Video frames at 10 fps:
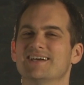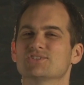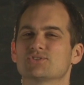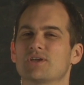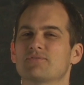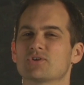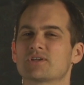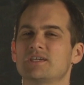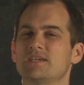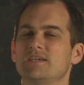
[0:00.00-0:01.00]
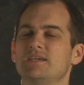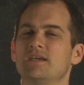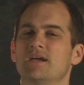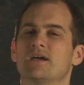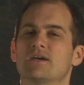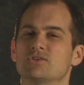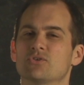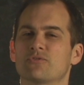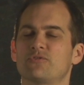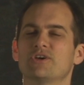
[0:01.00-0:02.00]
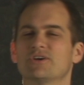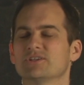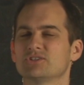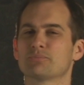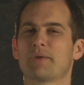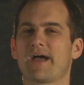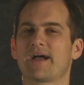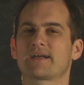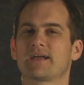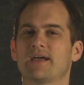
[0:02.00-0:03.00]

So you have your key, your fill in your back,